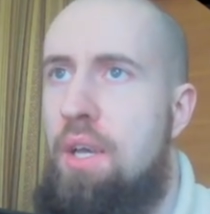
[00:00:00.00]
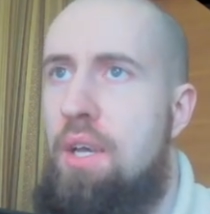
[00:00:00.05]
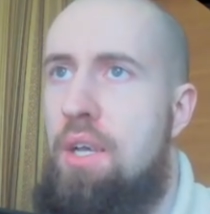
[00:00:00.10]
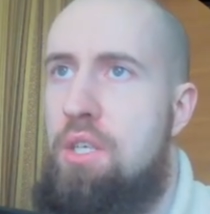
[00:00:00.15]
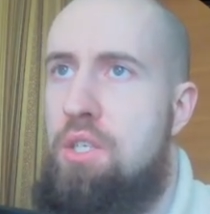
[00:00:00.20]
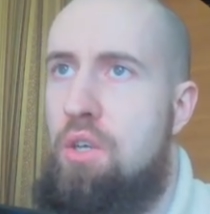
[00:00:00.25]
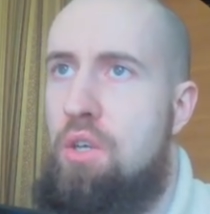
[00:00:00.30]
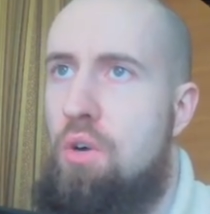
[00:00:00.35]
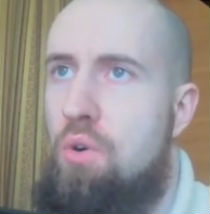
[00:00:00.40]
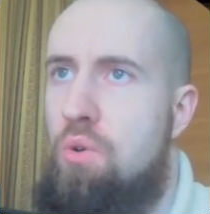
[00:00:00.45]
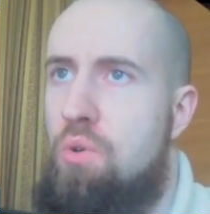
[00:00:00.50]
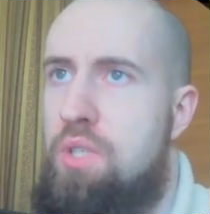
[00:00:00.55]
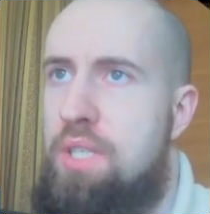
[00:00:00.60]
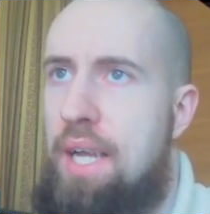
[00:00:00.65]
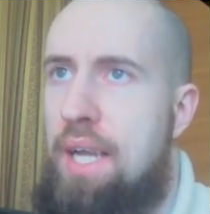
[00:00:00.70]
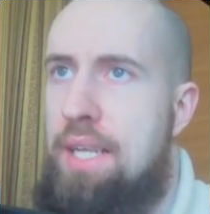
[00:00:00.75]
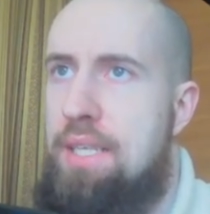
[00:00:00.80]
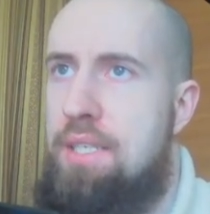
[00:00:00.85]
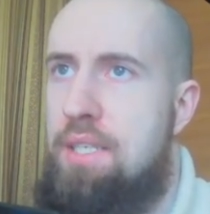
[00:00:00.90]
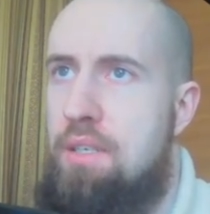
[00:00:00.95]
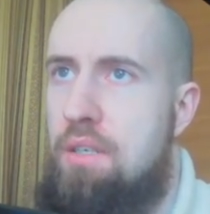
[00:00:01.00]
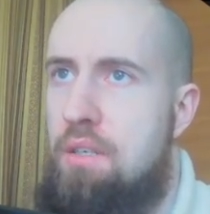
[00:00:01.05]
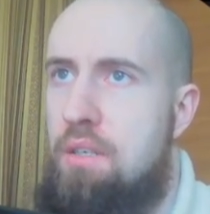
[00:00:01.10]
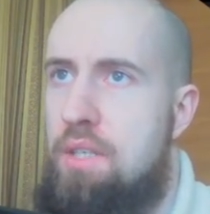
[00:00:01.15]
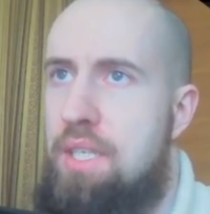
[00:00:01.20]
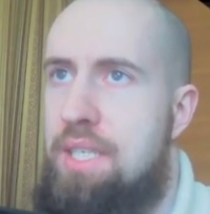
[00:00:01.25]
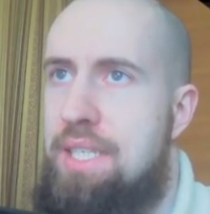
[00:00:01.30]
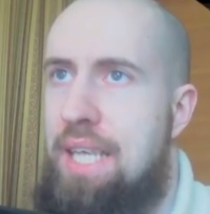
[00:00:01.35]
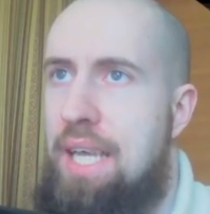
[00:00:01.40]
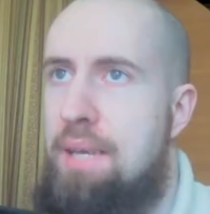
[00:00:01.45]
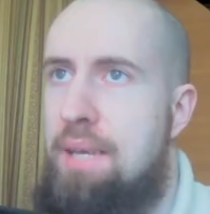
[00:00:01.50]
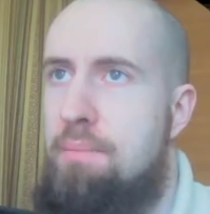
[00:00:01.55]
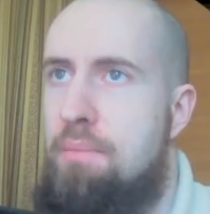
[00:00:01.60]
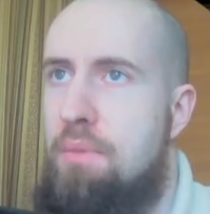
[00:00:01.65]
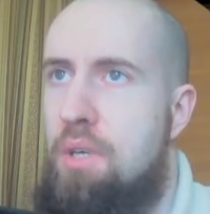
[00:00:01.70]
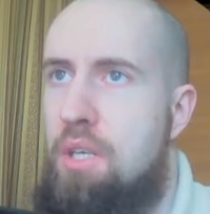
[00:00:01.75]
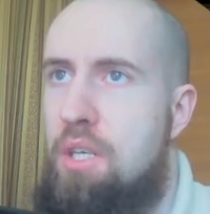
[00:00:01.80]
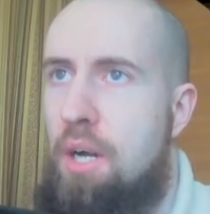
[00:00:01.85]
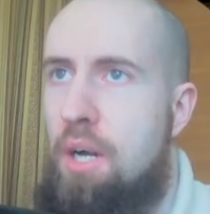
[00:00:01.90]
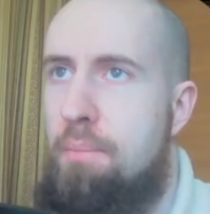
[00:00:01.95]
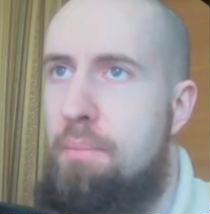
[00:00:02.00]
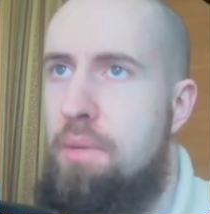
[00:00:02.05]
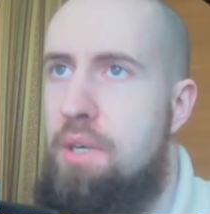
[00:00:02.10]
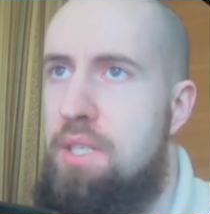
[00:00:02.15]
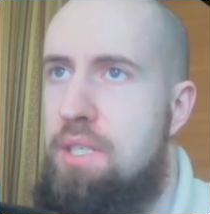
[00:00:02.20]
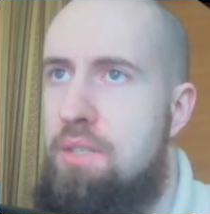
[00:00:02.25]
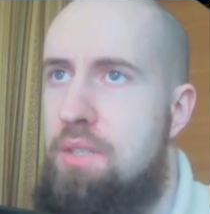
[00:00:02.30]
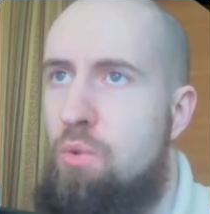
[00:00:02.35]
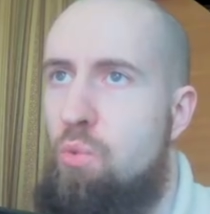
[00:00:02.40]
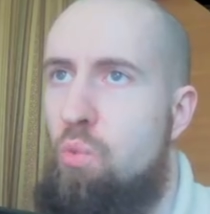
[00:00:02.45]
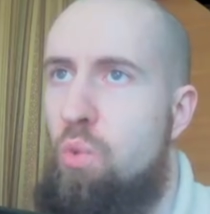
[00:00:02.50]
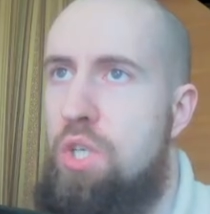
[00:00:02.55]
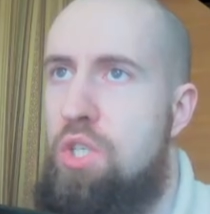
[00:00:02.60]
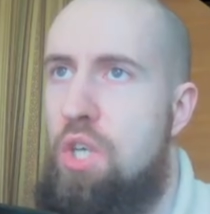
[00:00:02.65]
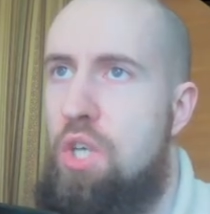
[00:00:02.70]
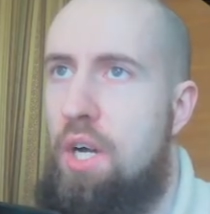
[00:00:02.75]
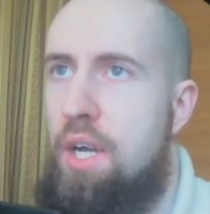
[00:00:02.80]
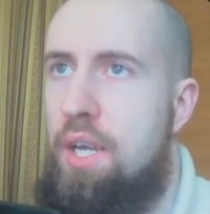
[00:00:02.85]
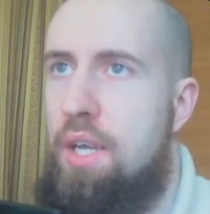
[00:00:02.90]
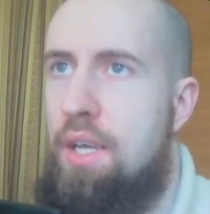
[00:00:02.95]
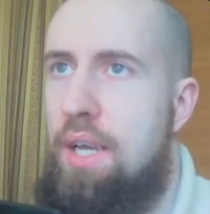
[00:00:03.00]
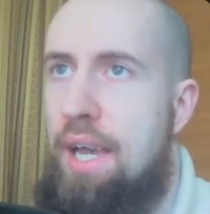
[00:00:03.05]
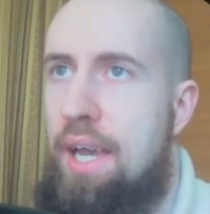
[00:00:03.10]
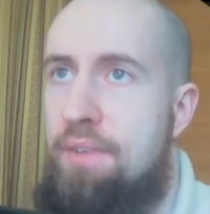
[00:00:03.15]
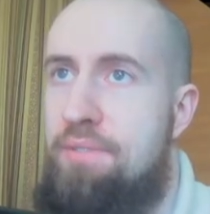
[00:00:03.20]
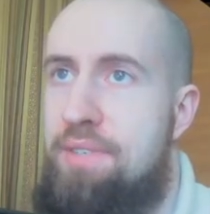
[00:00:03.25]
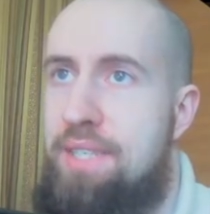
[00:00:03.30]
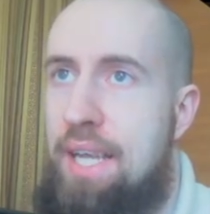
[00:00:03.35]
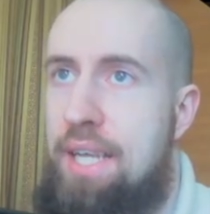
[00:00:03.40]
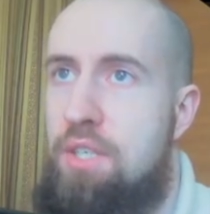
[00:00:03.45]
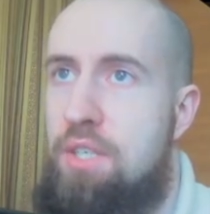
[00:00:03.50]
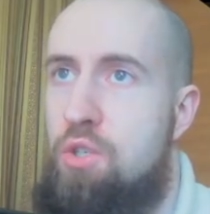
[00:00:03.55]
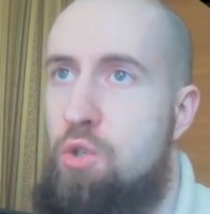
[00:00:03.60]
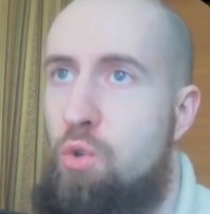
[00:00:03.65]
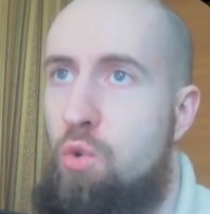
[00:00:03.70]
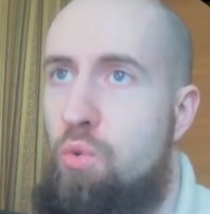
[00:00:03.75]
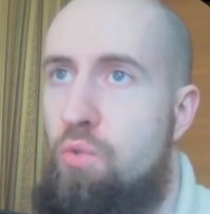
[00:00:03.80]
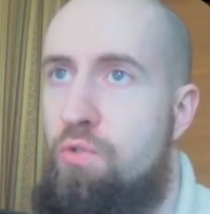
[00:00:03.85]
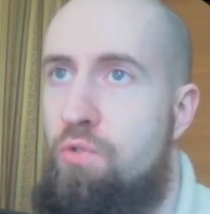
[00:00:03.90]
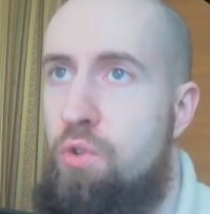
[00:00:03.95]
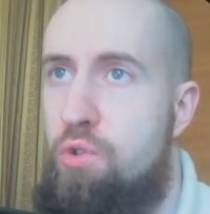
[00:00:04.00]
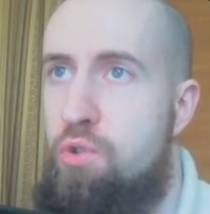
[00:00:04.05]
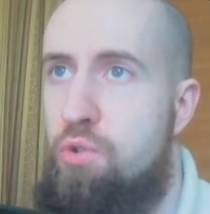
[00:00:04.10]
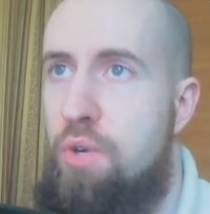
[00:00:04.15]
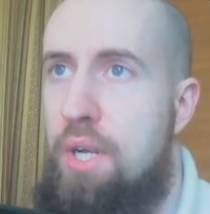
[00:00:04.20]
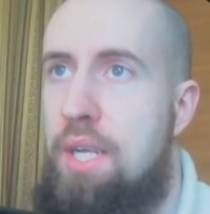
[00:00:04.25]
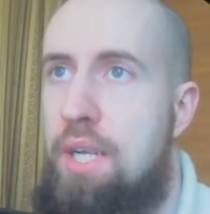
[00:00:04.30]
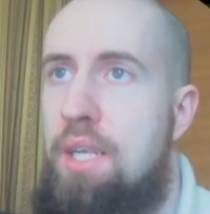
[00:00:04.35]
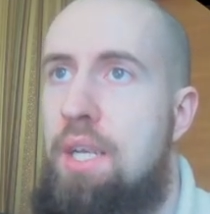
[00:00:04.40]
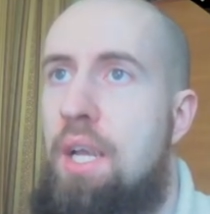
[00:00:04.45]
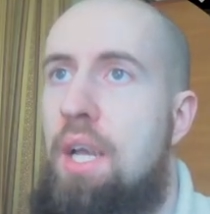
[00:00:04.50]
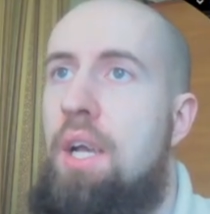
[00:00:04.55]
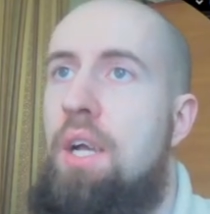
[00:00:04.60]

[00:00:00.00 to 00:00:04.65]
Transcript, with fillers: So set the same numbers which I have set to full screen,